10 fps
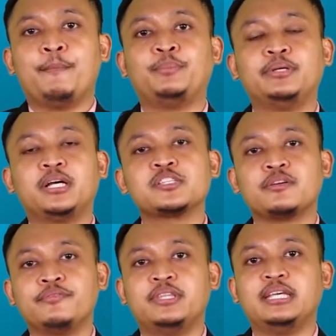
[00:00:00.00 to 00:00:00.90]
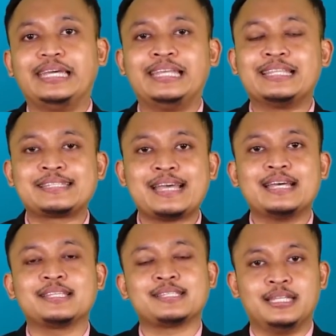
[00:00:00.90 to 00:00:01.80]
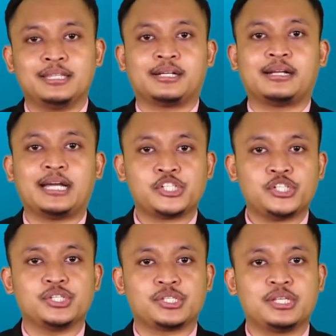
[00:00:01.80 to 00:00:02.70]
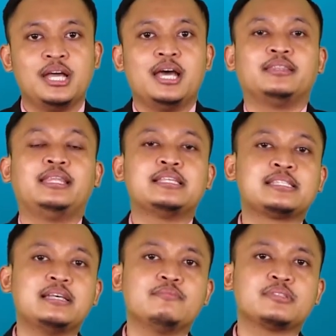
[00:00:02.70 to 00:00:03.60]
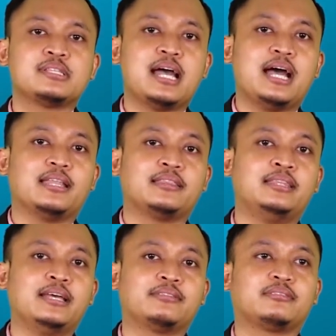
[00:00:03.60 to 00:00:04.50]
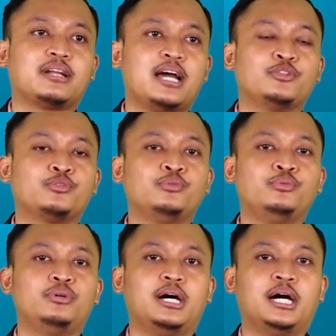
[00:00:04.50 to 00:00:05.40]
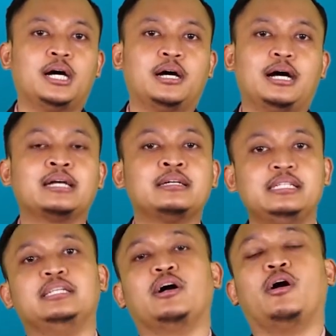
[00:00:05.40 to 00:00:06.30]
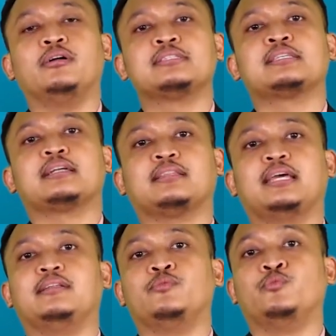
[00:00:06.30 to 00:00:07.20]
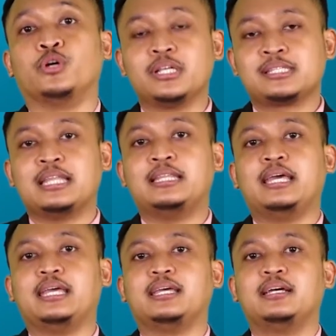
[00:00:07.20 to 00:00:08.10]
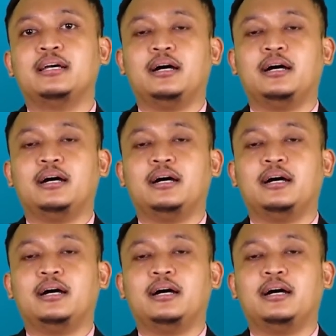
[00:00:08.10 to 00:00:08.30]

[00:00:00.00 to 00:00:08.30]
But because of the intense interactions, it seems that they try to agree on certain words that they